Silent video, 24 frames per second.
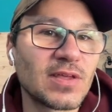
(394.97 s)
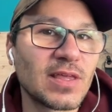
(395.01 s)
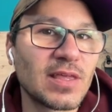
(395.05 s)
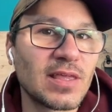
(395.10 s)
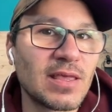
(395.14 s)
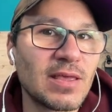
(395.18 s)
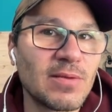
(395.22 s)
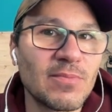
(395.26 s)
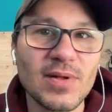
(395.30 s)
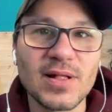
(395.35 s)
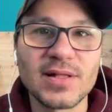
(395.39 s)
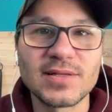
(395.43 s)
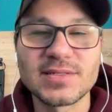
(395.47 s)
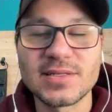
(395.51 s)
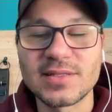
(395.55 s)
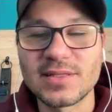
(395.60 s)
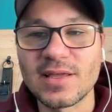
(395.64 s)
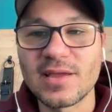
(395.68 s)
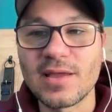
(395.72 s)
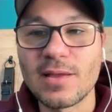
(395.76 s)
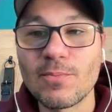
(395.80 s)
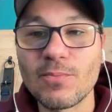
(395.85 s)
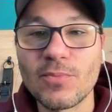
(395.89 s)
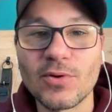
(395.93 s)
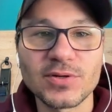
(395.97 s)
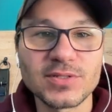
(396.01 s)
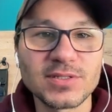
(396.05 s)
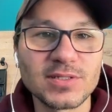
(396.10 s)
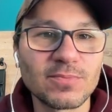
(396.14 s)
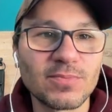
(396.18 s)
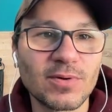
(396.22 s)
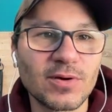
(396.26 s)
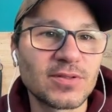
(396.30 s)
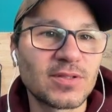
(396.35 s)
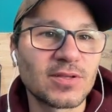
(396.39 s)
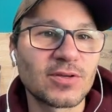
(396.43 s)
emails in their inbox
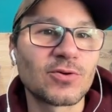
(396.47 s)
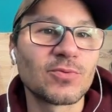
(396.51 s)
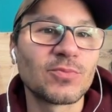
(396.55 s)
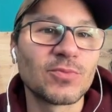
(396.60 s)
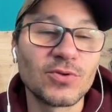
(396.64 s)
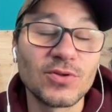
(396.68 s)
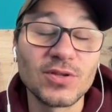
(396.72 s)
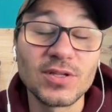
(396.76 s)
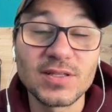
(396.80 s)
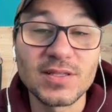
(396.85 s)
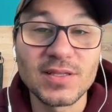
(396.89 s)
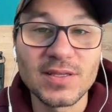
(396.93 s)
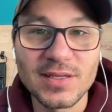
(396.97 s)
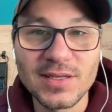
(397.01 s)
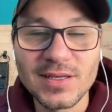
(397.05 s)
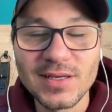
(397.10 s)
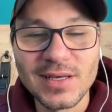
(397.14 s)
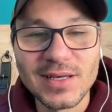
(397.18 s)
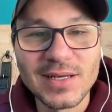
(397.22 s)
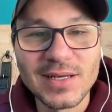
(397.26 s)
about the community.